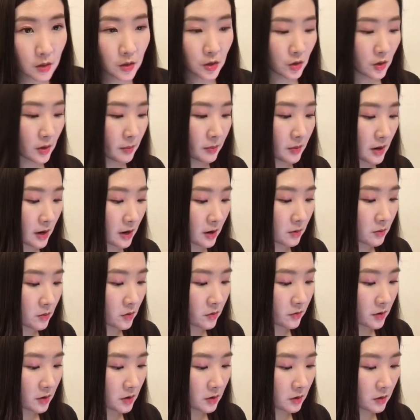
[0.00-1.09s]
So I'm now
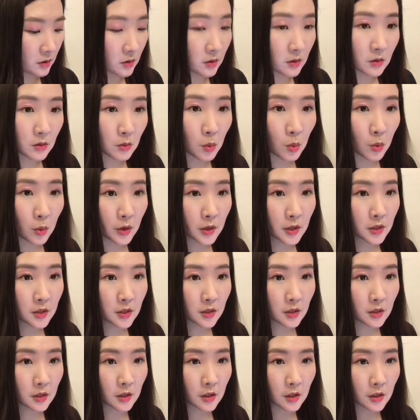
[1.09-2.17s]
moving
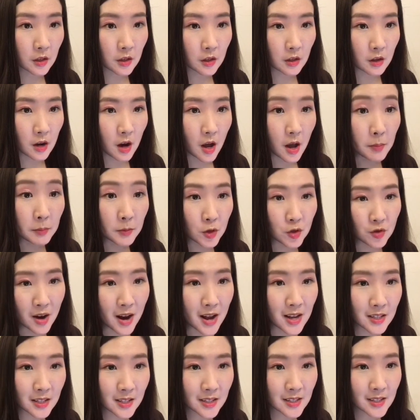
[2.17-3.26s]
towards her
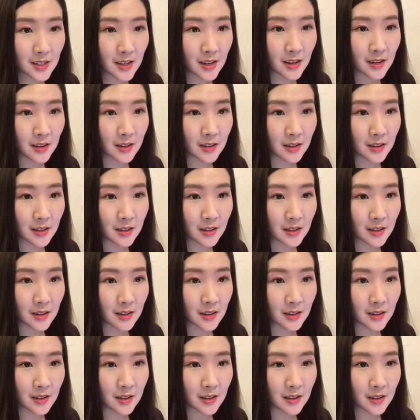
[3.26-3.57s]
dress,